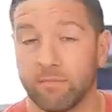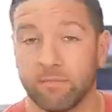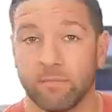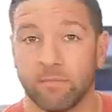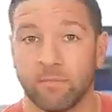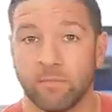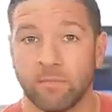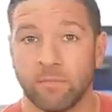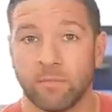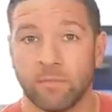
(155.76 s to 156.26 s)
Mm.
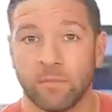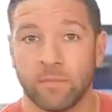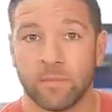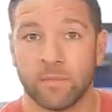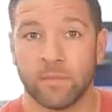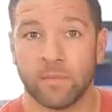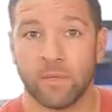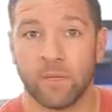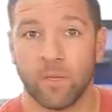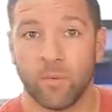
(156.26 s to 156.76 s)

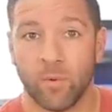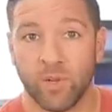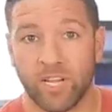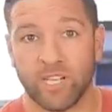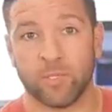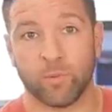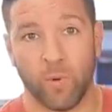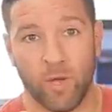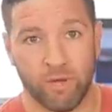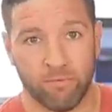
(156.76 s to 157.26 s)
Well,
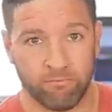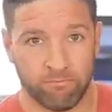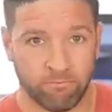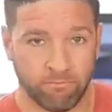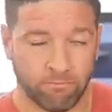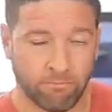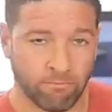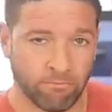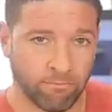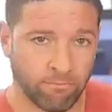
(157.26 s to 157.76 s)
guess what?
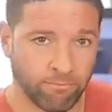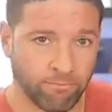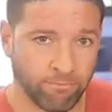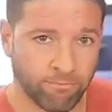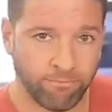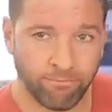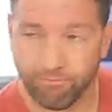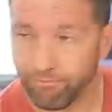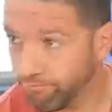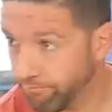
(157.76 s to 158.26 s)

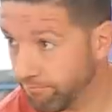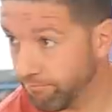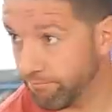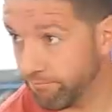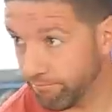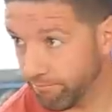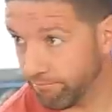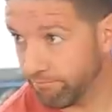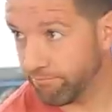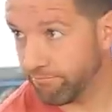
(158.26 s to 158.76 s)

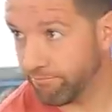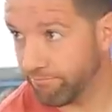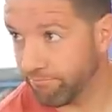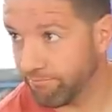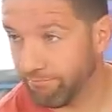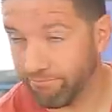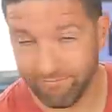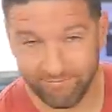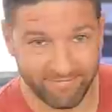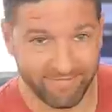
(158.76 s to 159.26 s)
What?
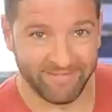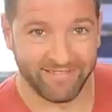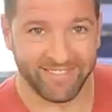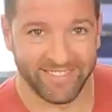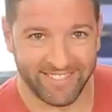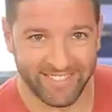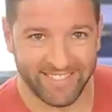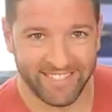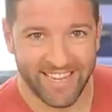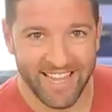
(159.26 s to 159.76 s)

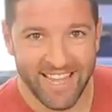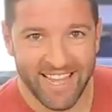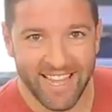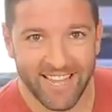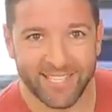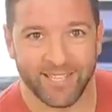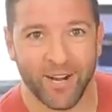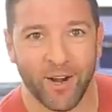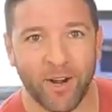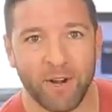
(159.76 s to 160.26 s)

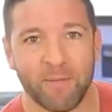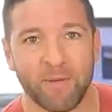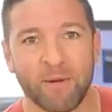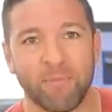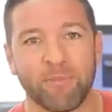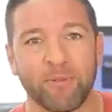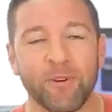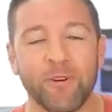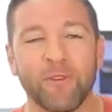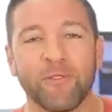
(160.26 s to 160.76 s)
It's already been
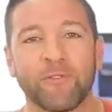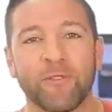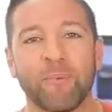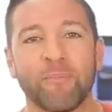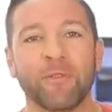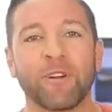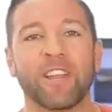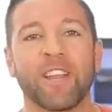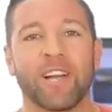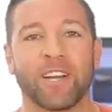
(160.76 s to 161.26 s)
approved for
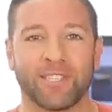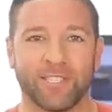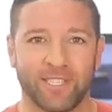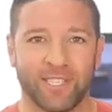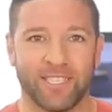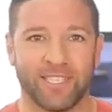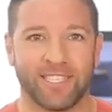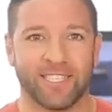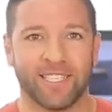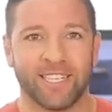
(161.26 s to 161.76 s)

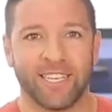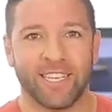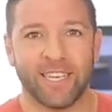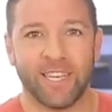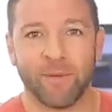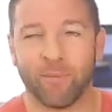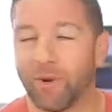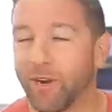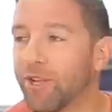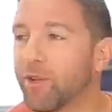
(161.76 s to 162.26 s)
production.
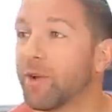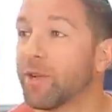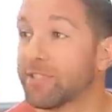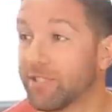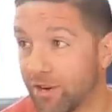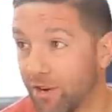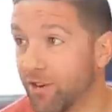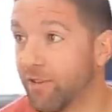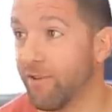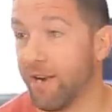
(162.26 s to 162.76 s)
Pretty quick
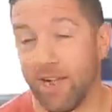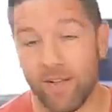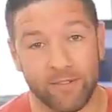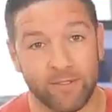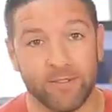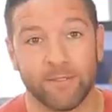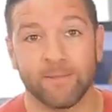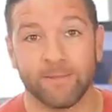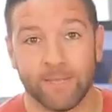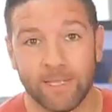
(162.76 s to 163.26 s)
turnaround.
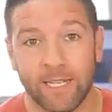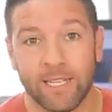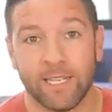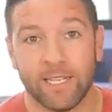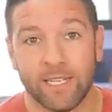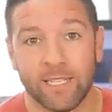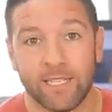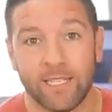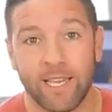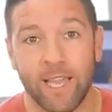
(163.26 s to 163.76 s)
Wow.
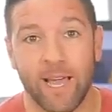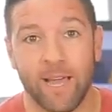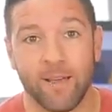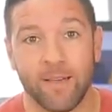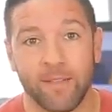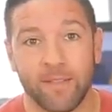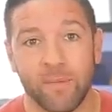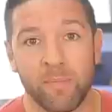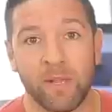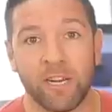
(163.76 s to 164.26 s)

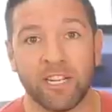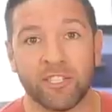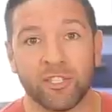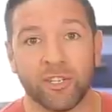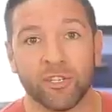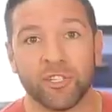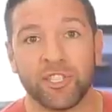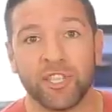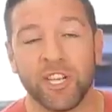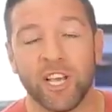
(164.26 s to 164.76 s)
Yeah, the
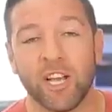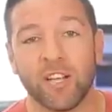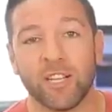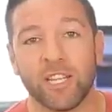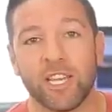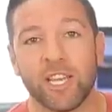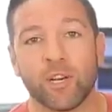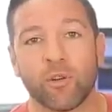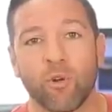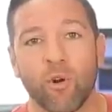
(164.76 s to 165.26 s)
miniature G
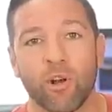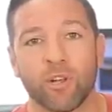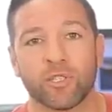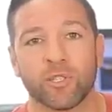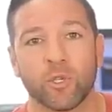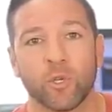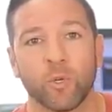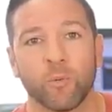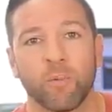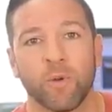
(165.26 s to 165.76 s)
L E
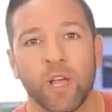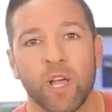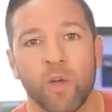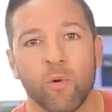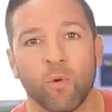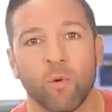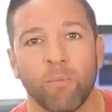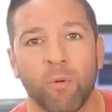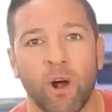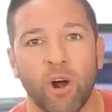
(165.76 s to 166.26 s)
Cross Coupe
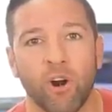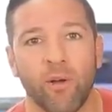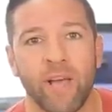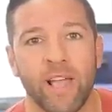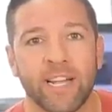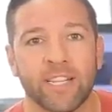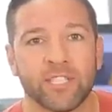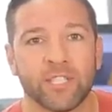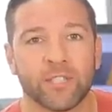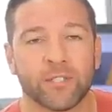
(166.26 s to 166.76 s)
will borrow
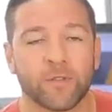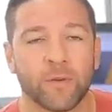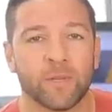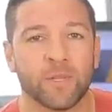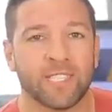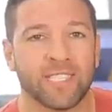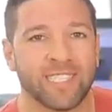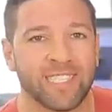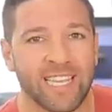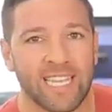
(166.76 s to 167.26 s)
engines from
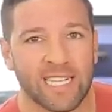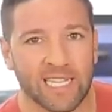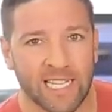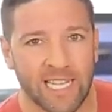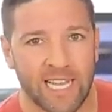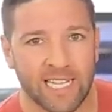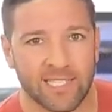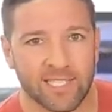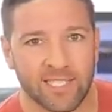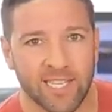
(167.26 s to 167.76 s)
the
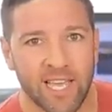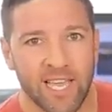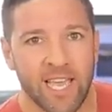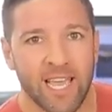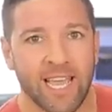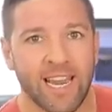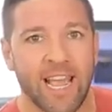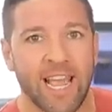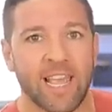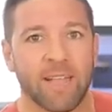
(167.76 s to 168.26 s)
C-Class,
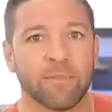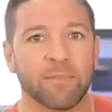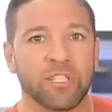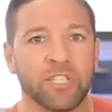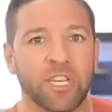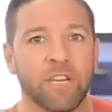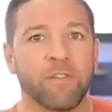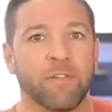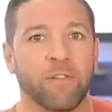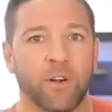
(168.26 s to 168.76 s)
an A M
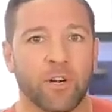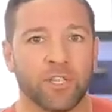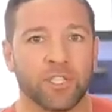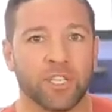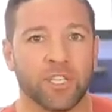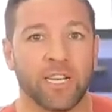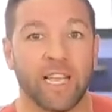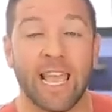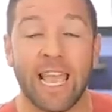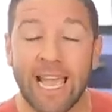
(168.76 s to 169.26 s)
G
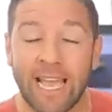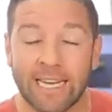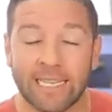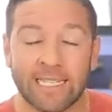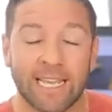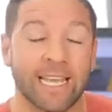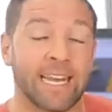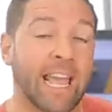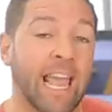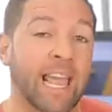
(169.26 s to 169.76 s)
version,
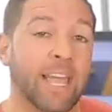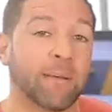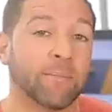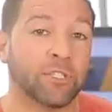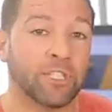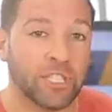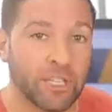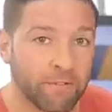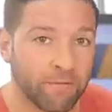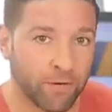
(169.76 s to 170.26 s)
and an A
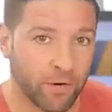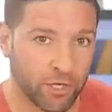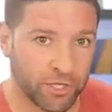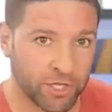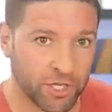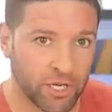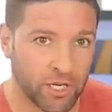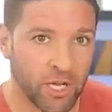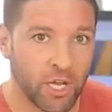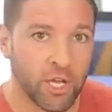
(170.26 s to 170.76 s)
M G
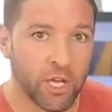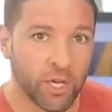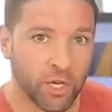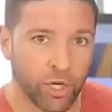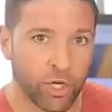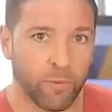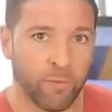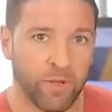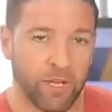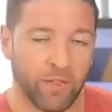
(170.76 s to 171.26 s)
version
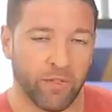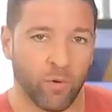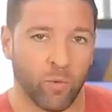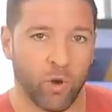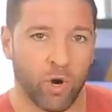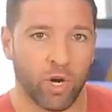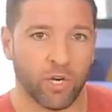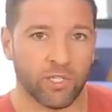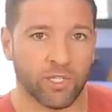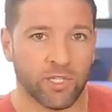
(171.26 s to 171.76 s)
could be in the
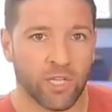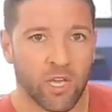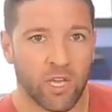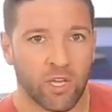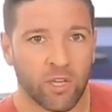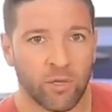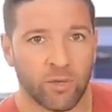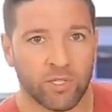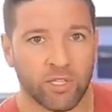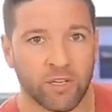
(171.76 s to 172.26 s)
works
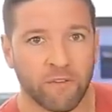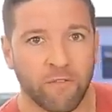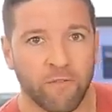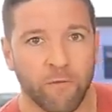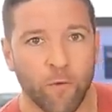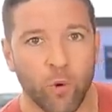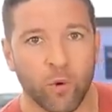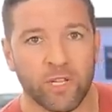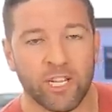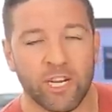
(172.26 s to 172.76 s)
using a
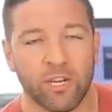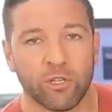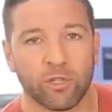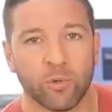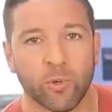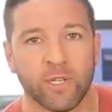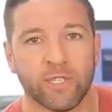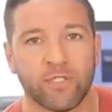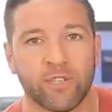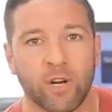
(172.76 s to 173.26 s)
four liter
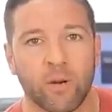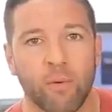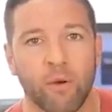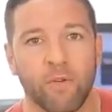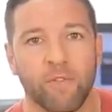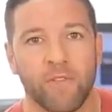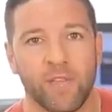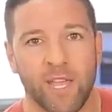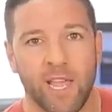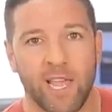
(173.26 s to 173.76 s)

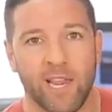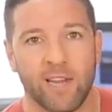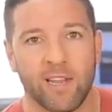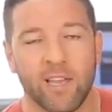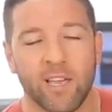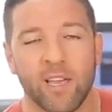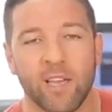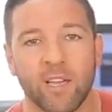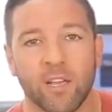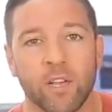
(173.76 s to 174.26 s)
twin-turbo V
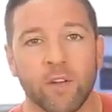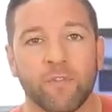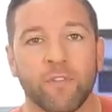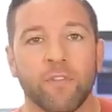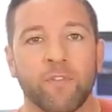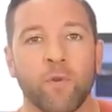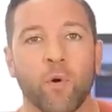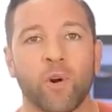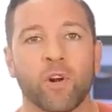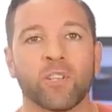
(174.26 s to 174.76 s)
eight, good
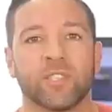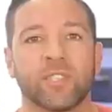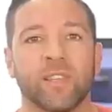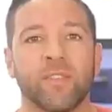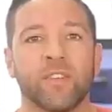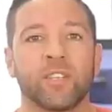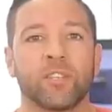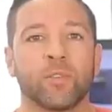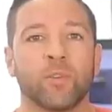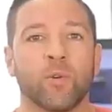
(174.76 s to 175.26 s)
for four hundred
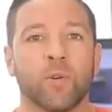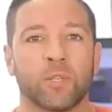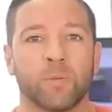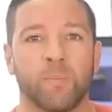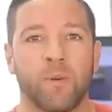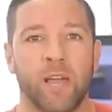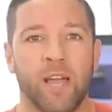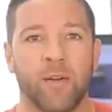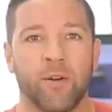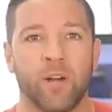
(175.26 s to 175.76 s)
seventy-two
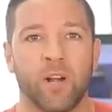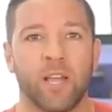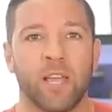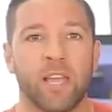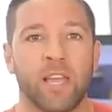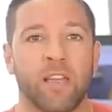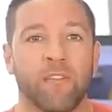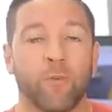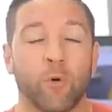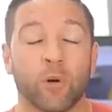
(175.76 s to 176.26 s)
horsepower
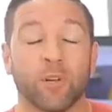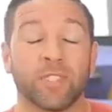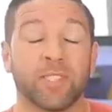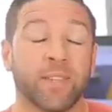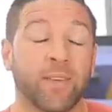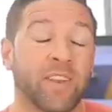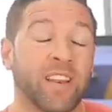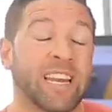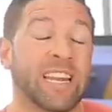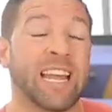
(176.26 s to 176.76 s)
and four hundred
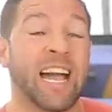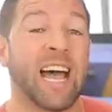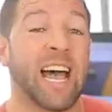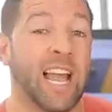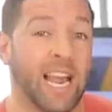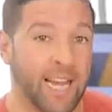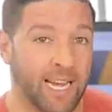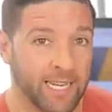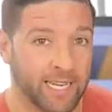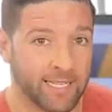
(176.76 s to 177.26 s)

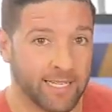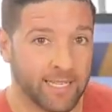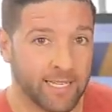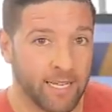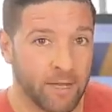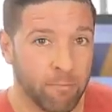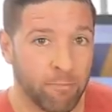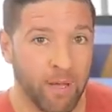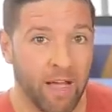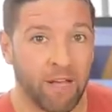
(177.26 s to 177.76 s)
seventy-nine
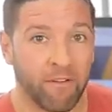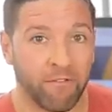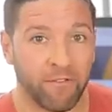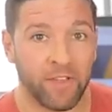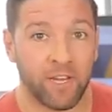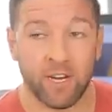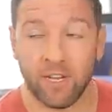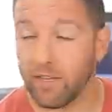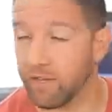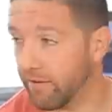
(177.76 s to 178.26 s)

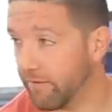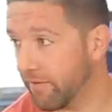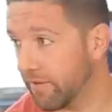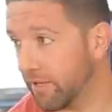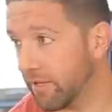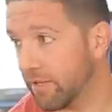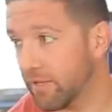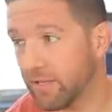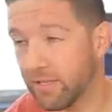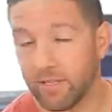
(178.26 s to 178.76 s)
pound-feet of
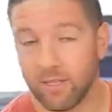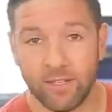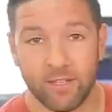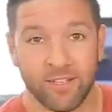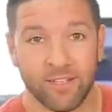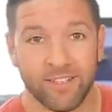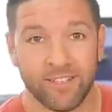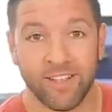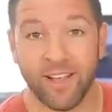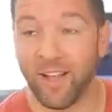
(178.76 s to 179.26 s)

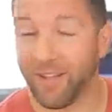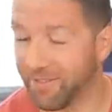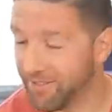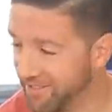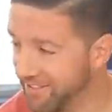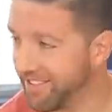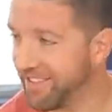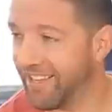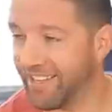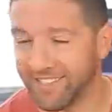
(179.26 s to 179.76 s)
torque. Oh,
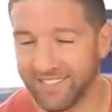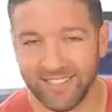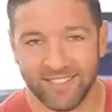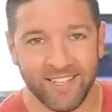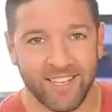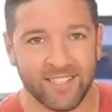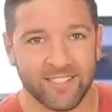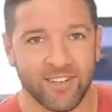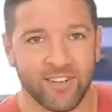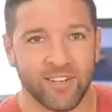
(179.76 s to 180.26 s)
nice.
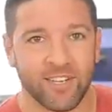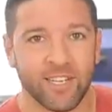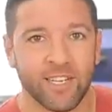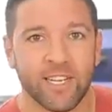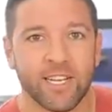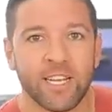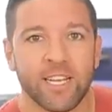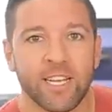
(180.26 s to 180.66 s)
Thanks, Erica.